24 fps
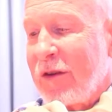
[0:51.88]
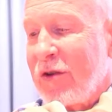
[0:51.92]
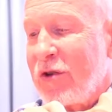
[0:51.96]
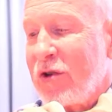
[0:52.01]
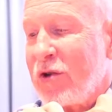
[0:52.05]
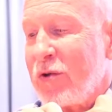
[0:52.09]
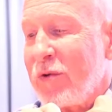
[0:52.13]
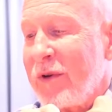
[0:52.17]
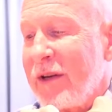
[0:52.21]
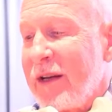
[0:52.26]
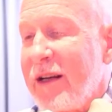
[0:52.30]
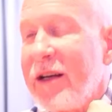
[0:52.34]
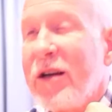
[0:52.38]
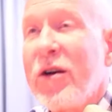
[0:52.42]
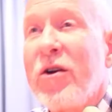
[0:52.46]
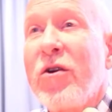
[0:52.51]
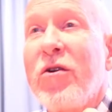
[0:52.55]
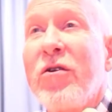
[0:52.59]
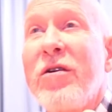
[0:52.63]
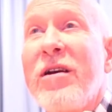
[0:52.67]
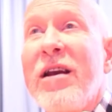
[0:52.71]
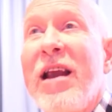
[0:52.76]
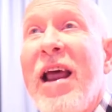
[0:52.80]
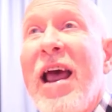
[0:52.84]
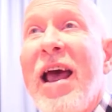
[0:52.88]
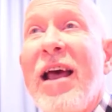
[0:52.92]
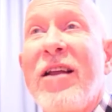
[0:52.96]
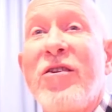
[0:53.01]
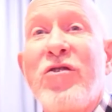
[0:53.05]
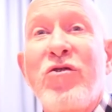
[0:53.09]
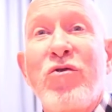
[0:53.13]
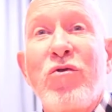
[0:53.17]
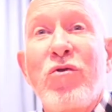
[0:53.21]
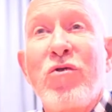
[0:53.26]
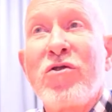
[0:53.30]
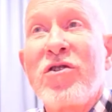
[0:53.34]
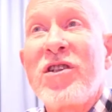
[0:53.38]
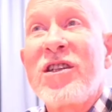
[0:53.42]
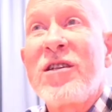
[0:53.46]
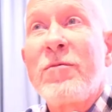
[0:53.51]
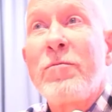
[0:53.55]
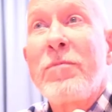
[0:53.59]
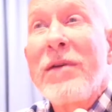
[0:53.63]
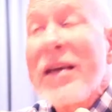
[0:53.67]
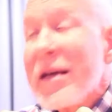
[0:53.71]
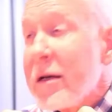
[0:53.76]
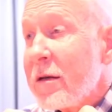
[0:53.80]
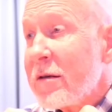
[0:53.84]
to hear natural
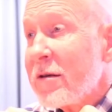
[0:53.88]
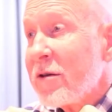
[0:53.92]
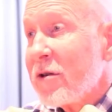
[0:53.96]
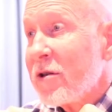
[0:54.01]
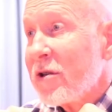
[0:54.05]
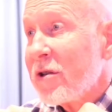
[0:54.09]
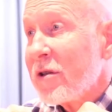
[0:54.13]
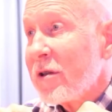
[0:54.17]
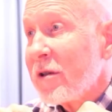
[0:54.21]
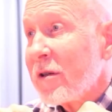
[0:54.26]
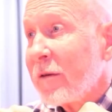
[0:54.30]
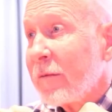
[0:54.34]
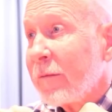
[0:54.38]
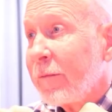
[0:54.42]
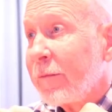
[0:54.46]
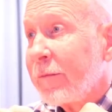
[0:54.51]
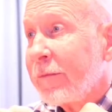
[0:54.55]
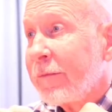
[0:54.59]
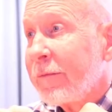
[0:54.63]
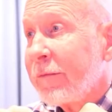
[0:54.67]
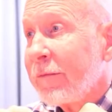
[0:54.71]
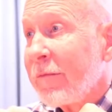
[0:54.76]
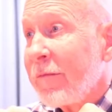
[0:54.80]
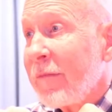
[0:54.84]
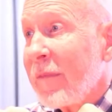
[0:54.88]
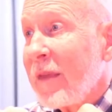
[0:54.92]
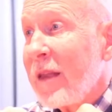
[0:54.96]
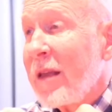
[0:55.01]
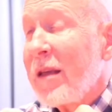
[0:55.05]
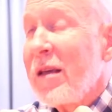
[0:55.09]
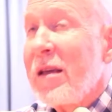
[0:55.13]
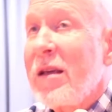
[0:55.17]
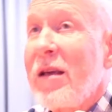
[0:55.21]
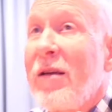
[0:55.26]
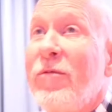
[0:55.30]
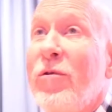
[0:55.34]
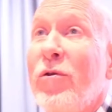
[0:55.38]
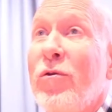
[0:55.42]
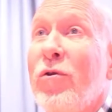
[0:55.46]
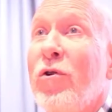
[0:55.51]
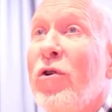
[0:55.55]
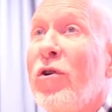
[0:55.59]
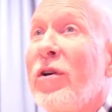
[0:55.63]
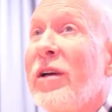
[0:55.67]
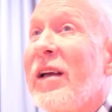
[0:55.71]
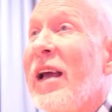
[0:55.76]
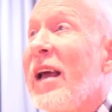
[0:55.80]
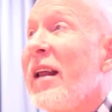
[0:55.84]
speech. If you
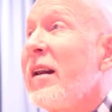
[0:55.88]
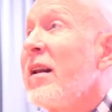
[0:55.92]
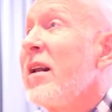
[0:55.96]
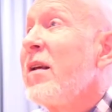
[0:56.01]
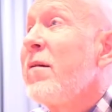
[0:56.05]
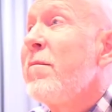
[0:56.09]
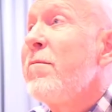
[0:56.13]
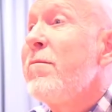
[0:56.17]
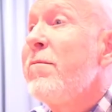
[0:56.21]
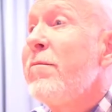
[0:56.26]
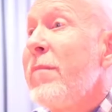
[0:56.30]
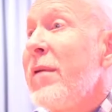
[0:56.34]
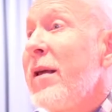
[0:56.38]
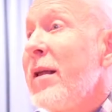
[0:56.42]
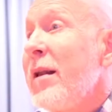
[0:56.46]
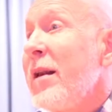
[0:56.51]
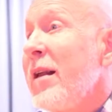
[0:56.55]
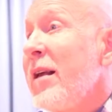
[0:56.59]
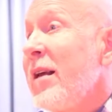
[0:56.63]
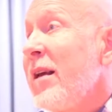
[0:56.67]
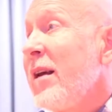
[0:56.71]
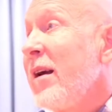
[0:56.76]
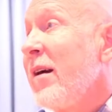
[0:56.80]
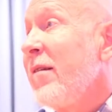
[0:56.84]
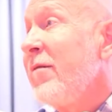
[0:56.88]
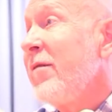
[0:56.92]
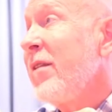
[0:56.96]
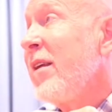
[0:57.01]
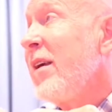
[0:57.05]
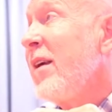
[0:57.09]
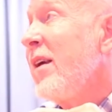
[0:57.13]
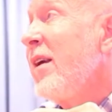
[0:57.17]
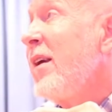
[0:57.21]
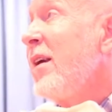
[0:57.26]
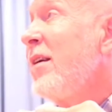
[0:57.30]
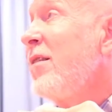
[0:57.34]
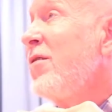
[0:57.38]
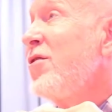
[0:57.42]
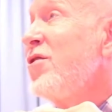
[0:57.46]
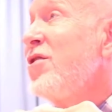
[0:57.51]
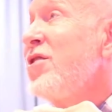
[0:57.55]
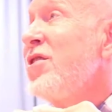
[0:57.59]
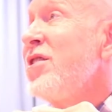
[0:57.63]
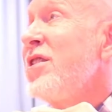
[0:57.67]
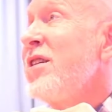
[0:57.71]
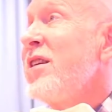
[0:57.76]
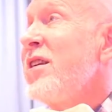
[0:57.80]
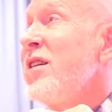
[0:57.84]
look at many of the
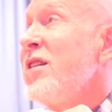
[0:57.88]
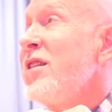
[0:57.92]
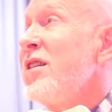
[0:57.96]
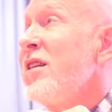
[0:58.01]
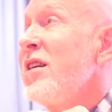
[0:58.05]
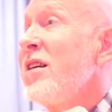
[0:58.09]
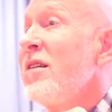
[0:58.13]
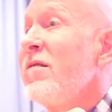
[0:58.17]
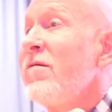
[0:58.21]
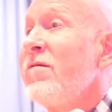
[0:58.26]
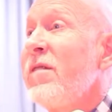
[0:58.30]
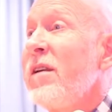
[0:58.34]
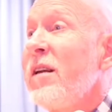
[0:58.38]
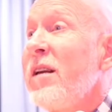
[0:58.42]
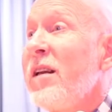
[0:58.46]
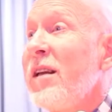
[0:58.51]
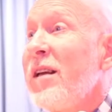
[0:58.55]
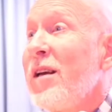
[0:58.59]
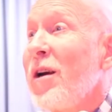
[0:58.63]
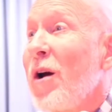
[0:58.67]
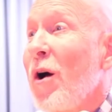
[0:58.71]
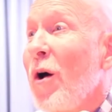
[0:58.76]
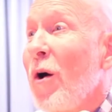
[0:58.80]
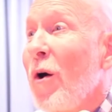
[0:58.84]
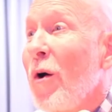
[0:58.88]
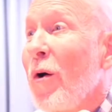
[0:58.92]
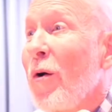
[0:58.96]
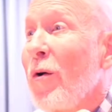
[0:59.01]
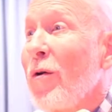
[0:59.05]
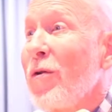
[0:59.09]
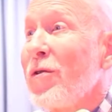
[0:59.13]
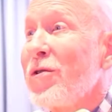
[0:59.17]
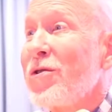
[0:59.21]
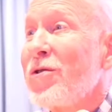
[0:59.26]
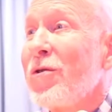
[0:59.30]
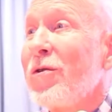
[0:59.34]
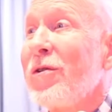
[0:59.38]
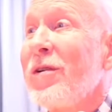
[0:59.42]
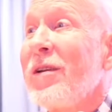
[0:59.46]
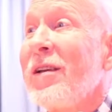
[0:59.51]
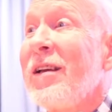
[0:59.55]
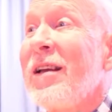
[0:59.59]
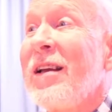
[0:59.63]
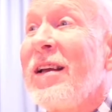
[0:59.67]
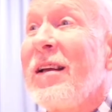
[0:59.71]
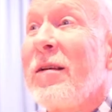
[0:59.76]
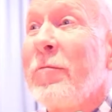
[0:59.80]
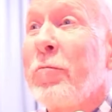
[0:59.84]
English teaching videos or
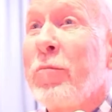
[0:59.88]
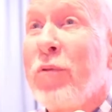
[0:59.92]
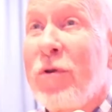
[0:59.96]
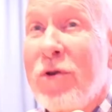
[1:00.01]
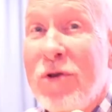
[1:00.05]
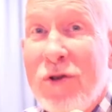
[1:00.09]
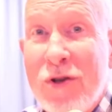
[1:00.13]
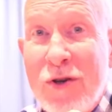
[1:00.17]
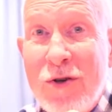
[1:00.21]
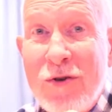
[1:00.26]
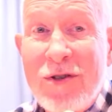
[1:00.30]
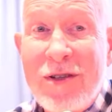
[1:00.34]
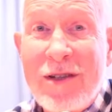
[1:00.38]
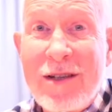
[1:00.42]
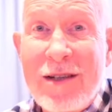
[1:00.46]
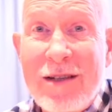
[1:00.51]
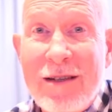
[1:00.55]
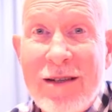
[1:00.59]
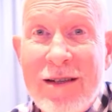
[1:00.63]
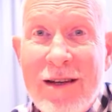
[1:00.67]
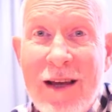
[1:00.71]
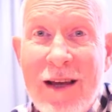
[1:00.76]
produced in